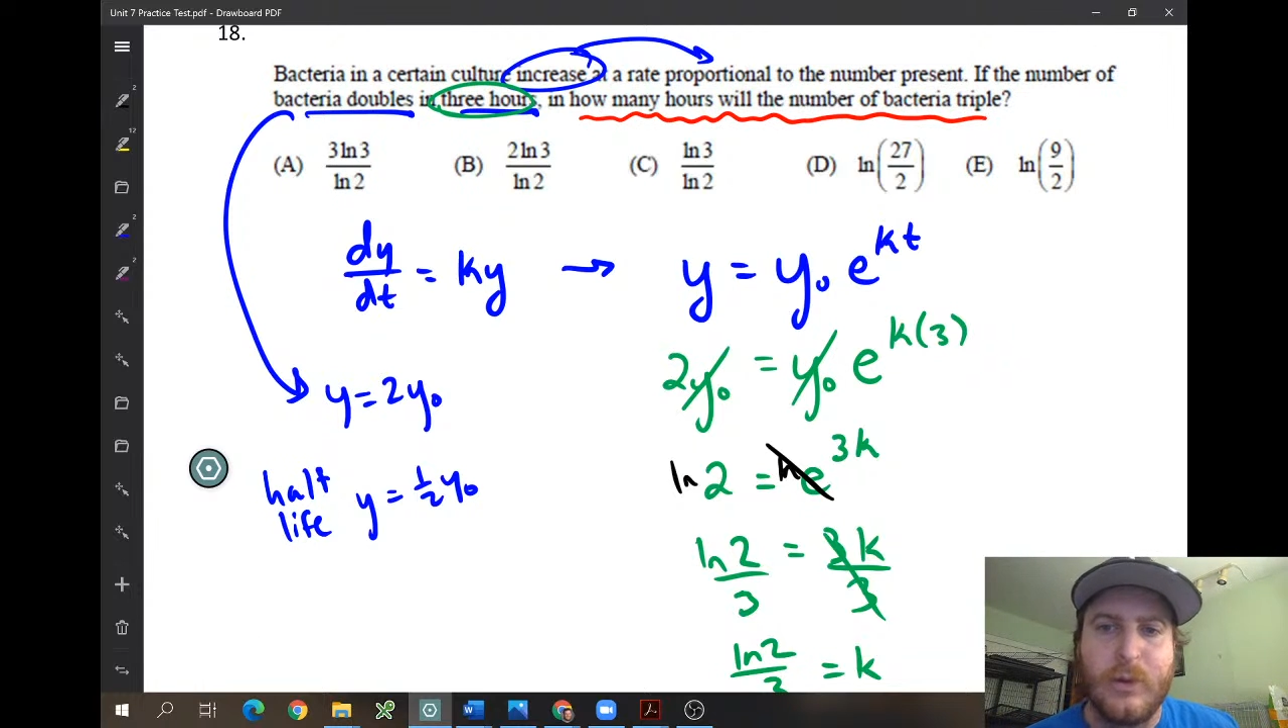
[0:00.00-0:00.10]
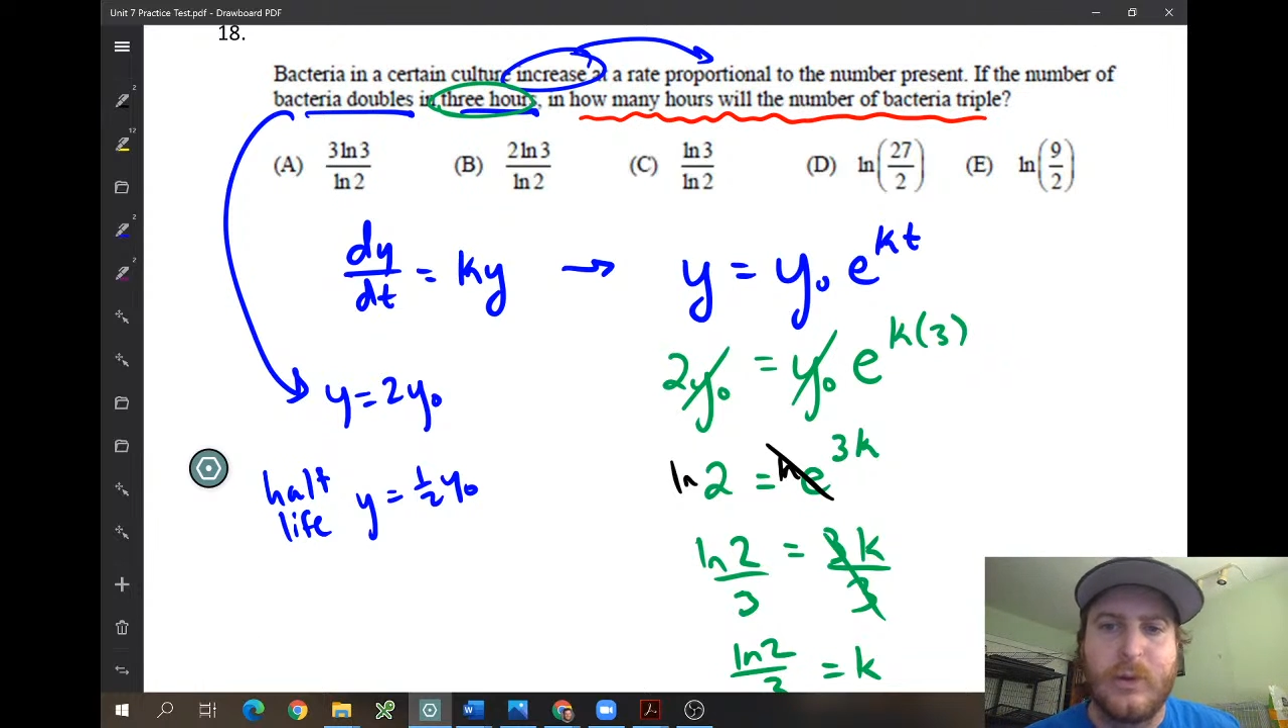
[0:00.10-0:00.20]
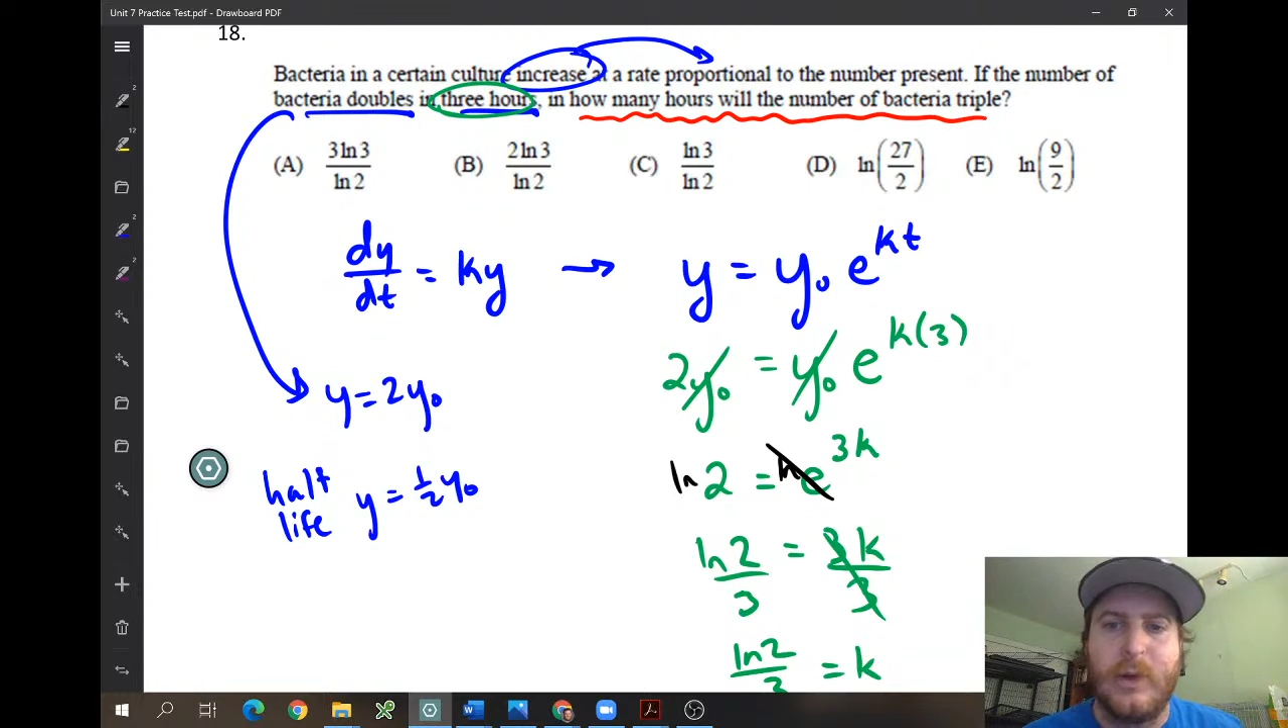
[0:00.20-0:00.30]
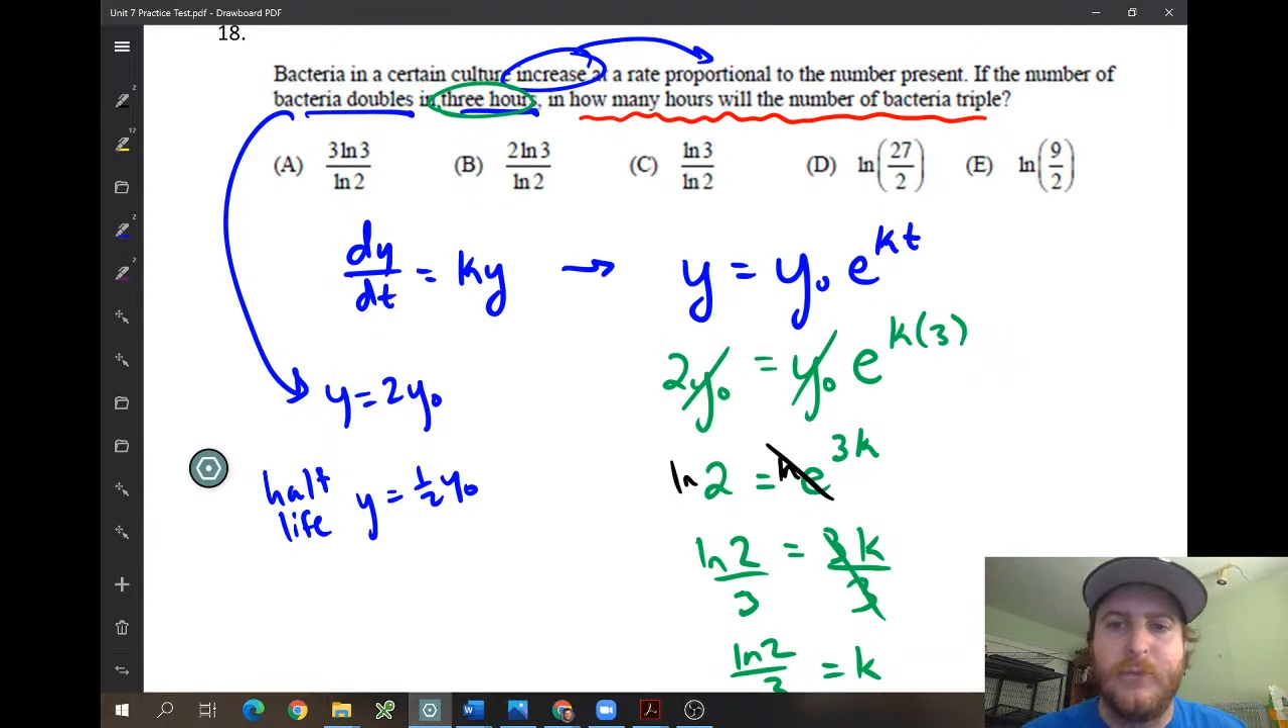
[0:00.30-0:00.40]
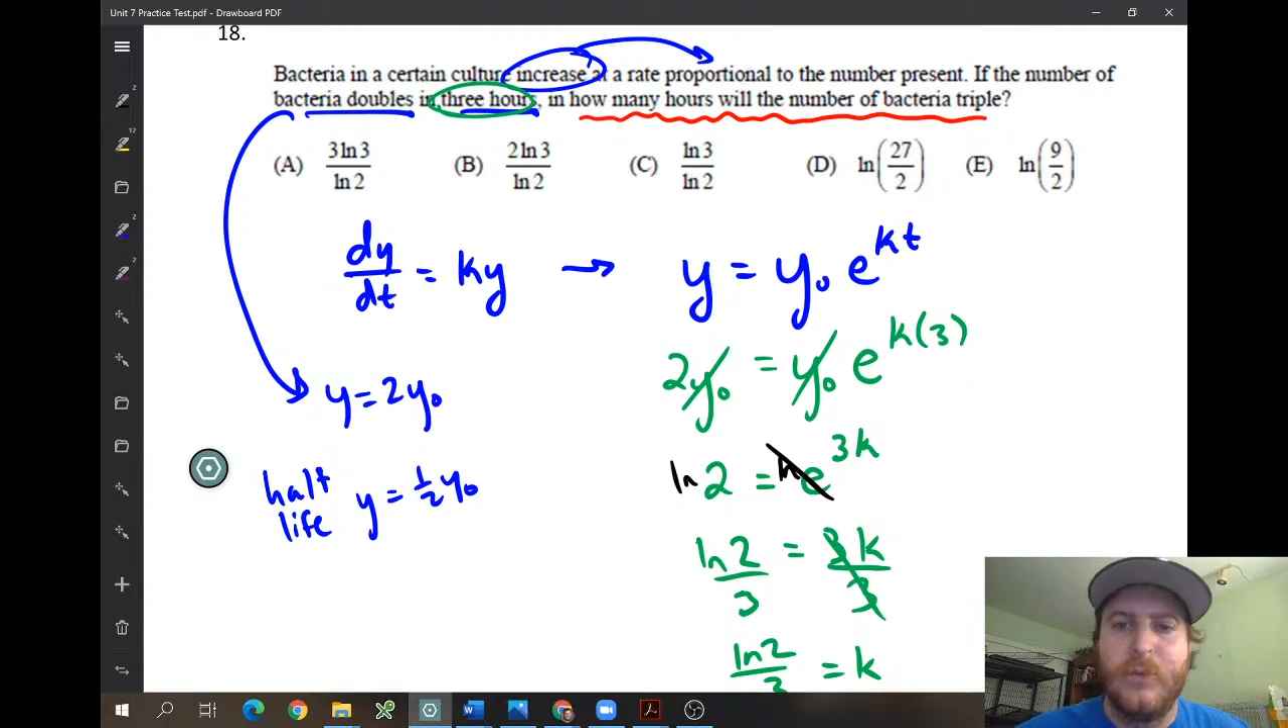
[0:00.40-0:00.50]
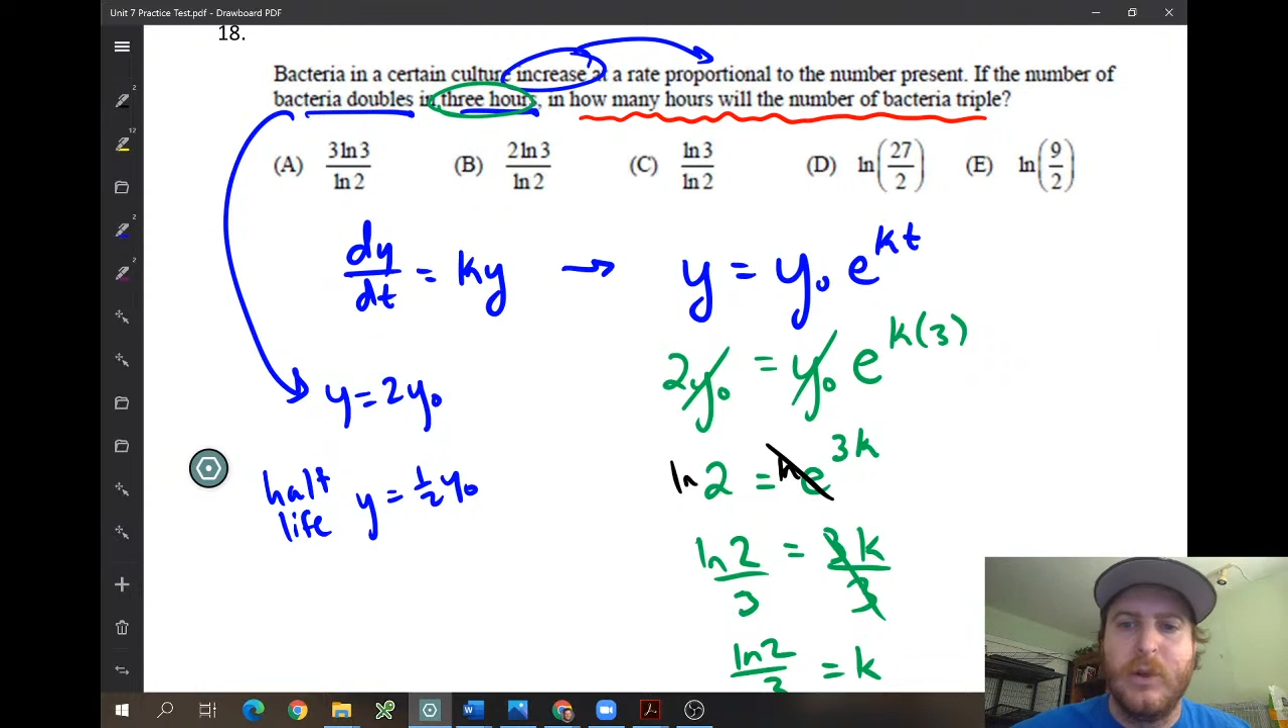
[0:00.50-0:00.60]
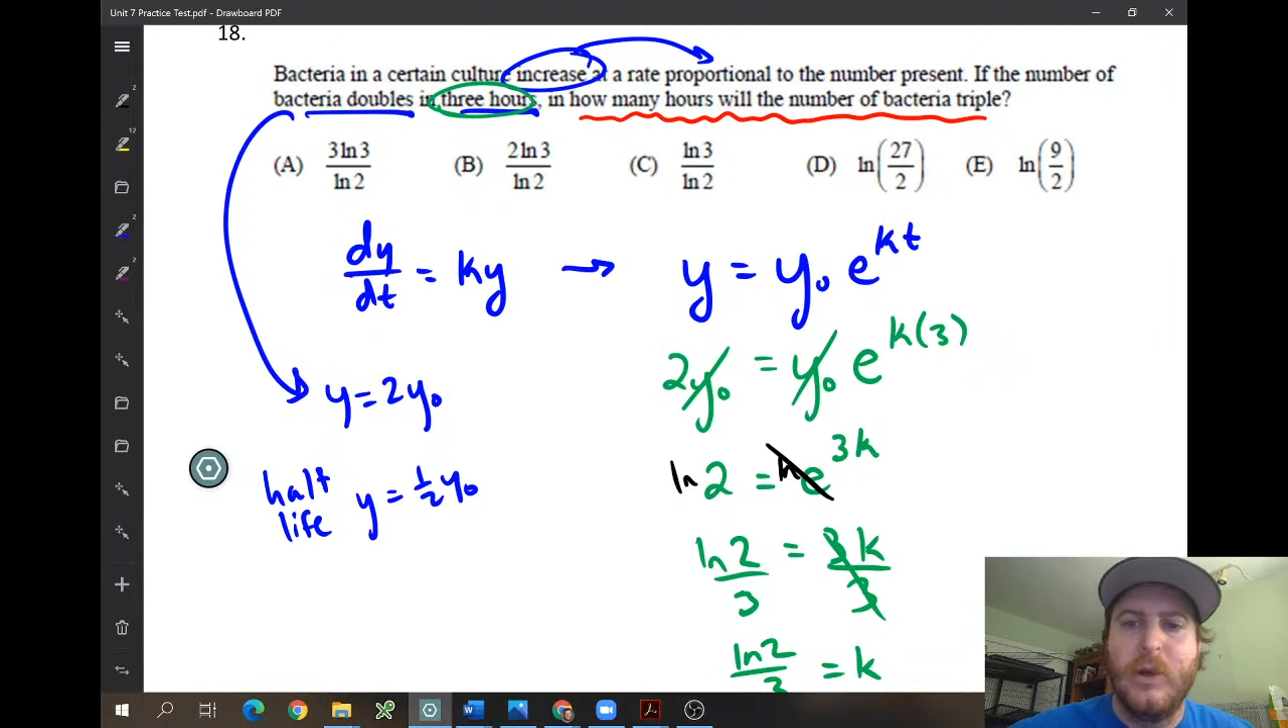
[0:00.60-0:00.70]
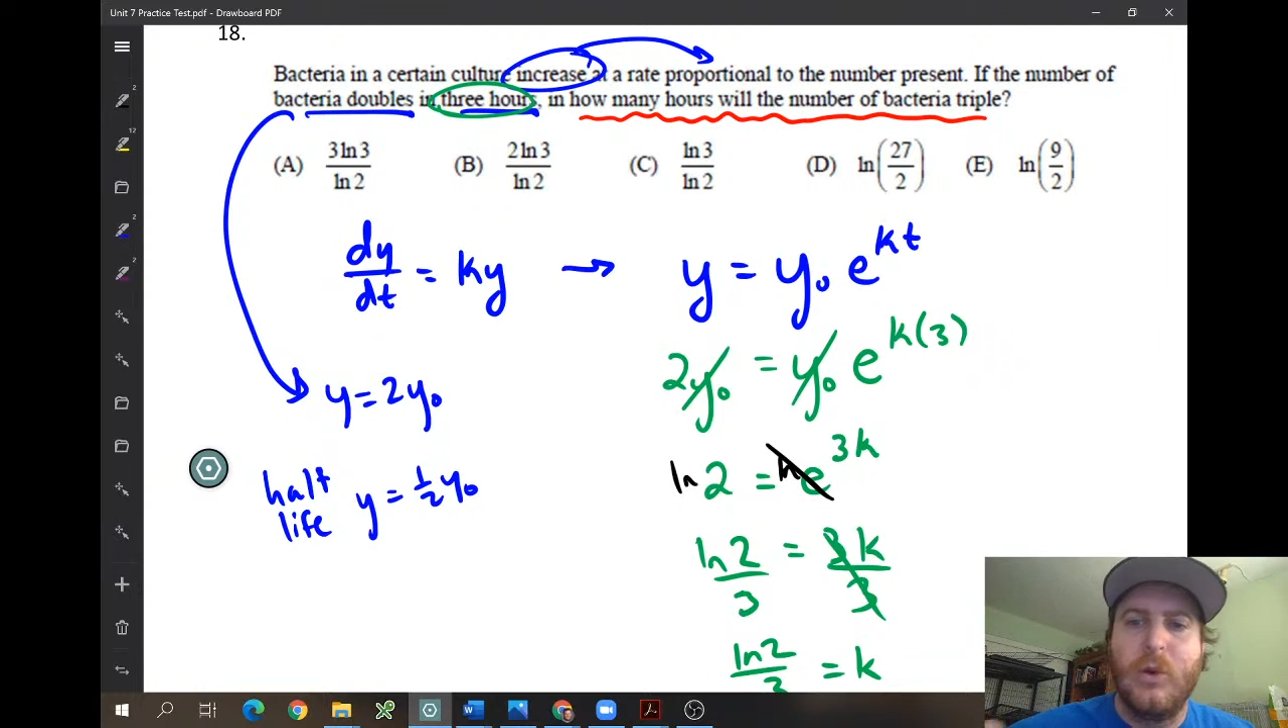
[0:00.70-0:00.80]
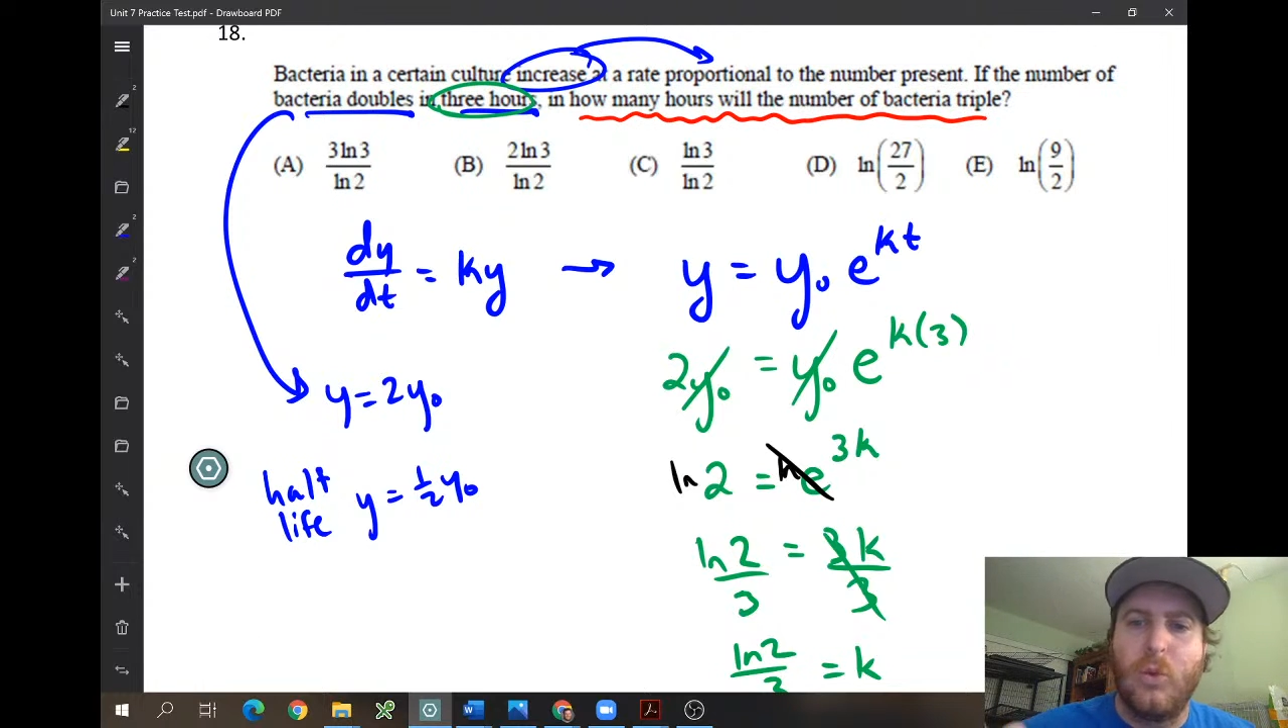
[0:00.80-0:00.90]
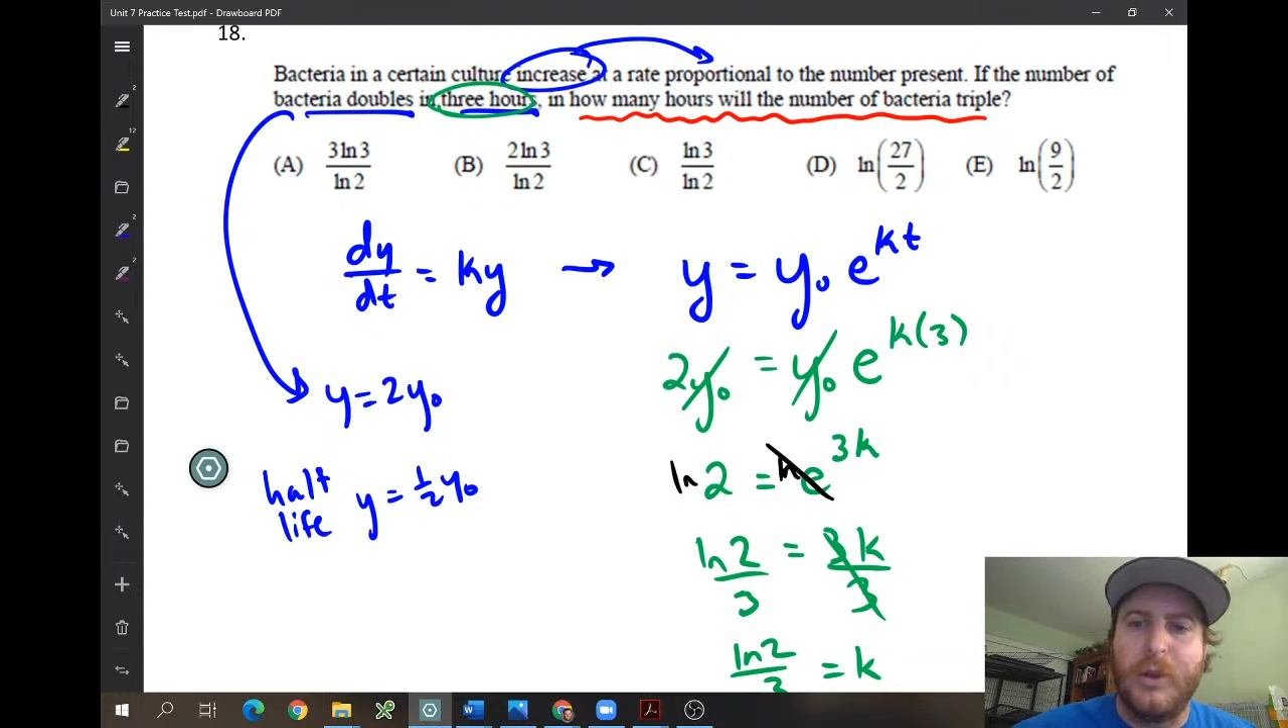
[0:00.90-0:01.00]
Okay.
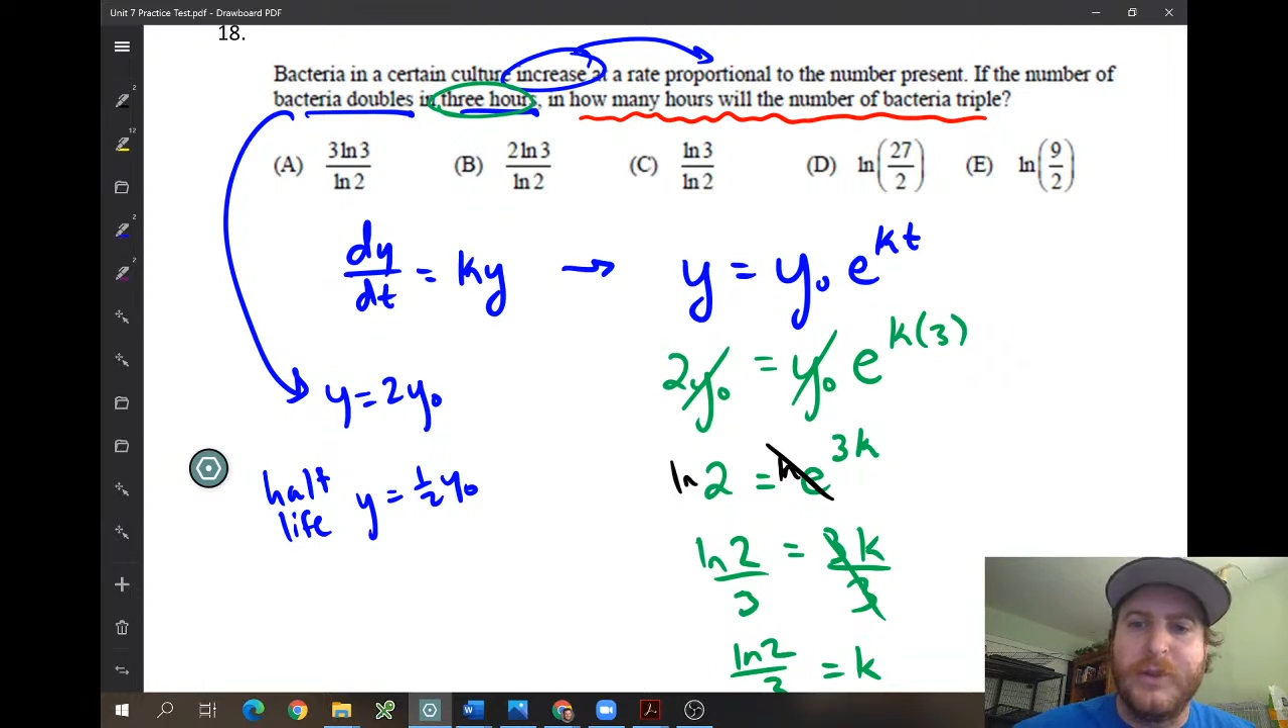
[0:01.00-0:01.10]
Well,